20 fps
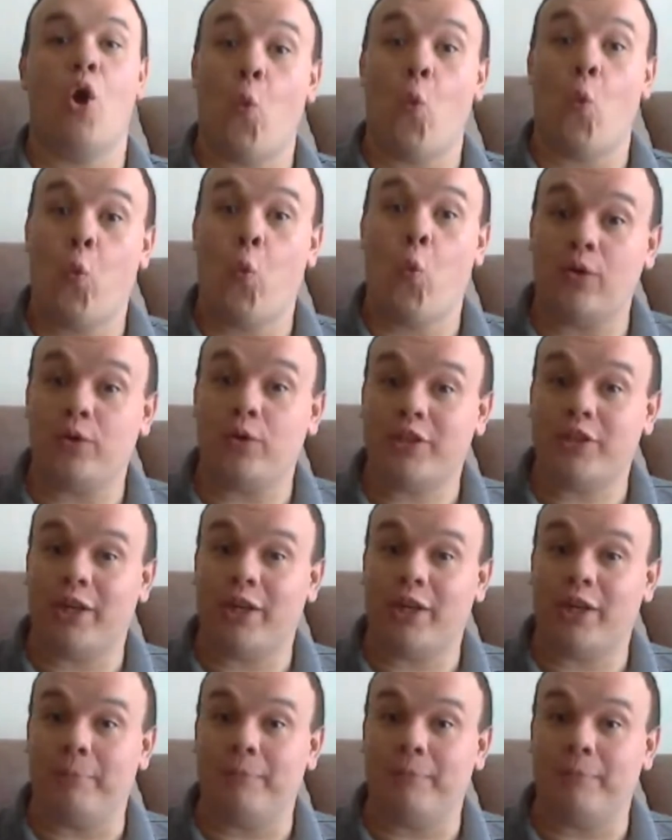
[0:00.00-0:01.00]

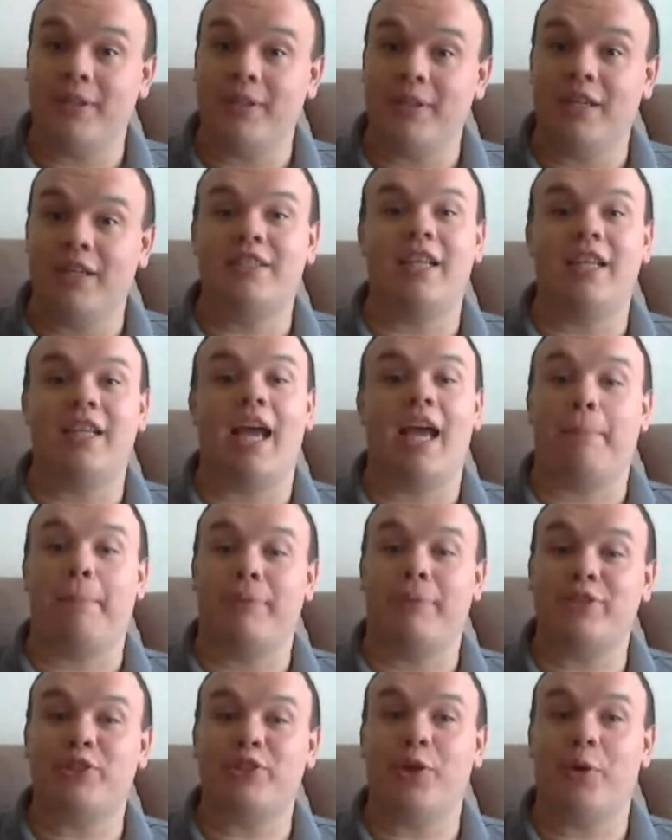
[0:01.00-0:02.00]
Welcome to
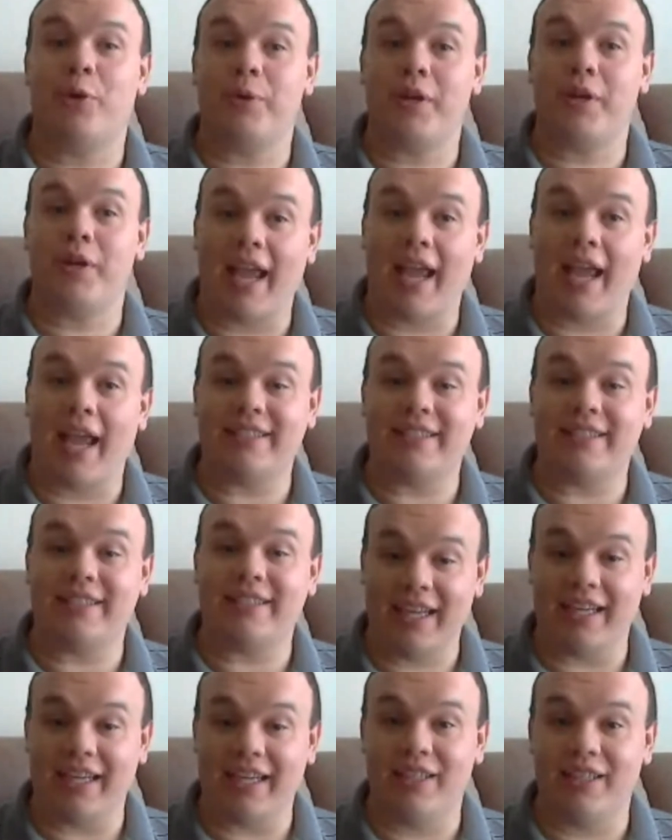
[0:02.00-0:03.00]
episode
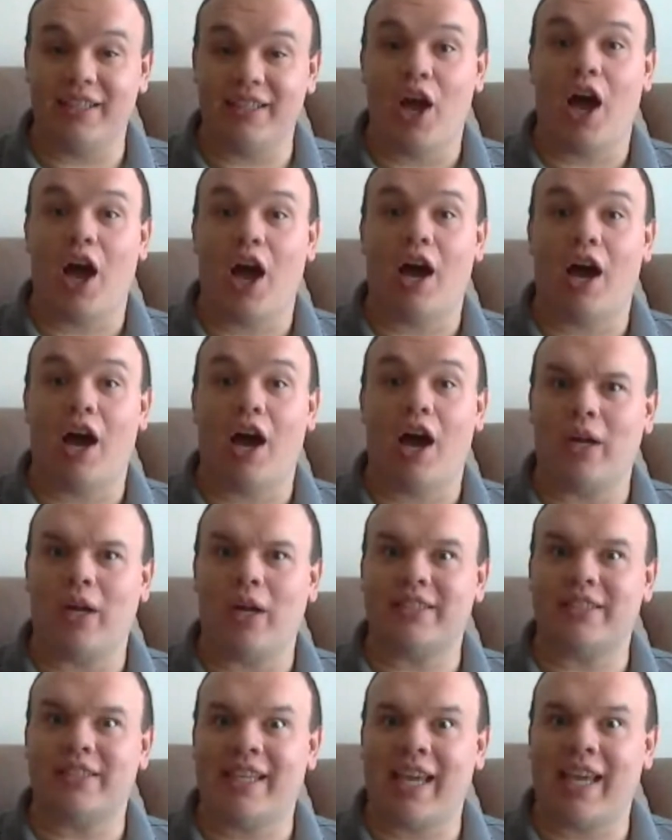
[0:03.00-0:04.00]
18 of
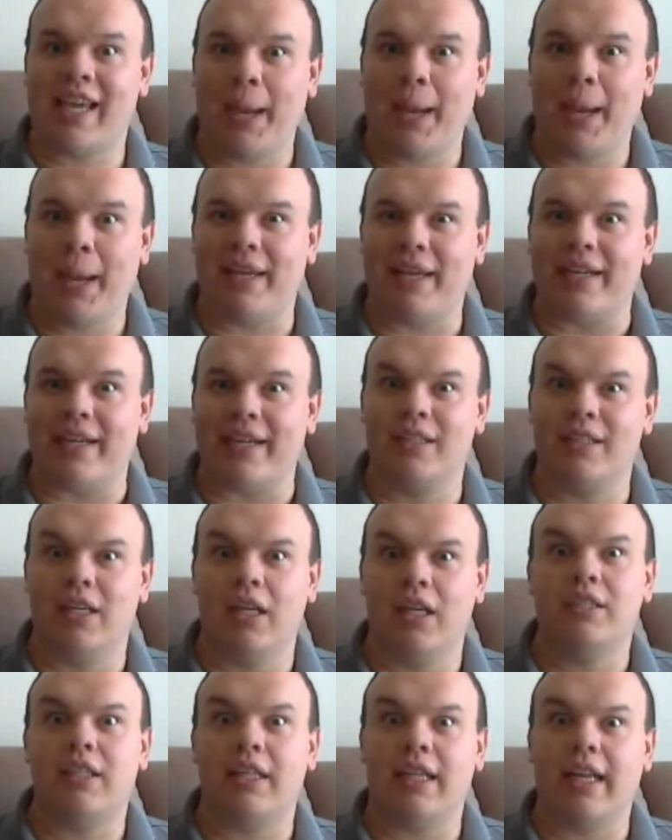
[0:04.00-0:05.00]
What's Gaming.
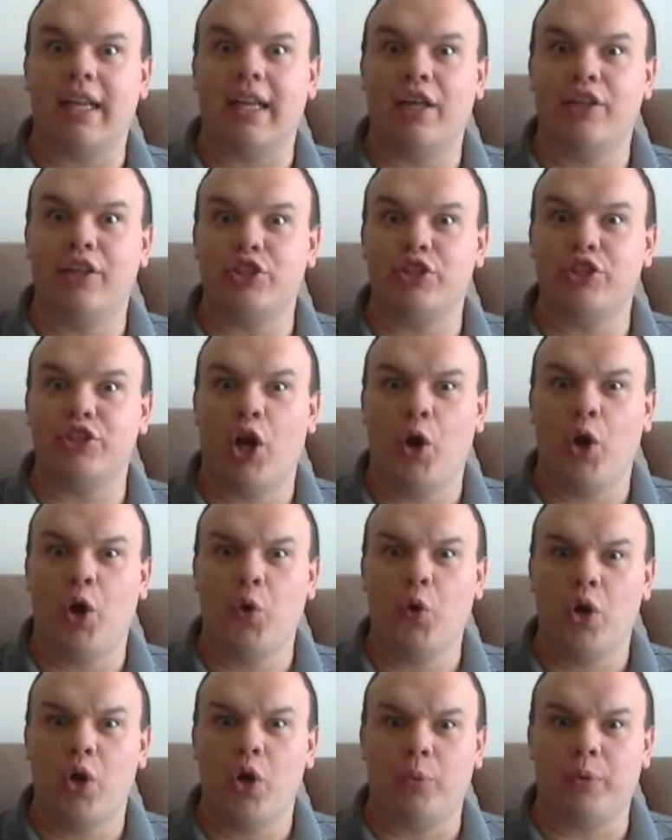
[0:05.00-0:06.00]
Today on the
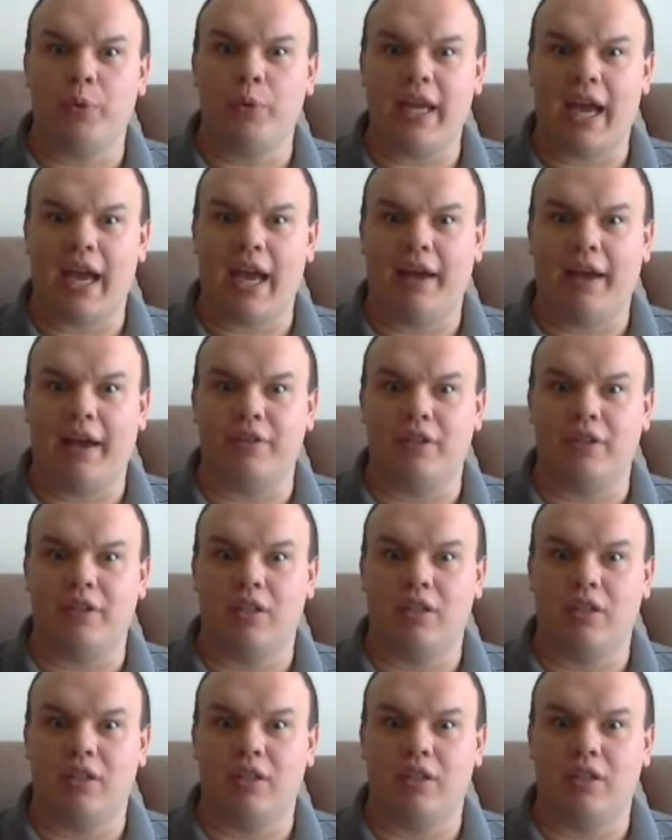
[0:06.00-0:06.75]
show, we have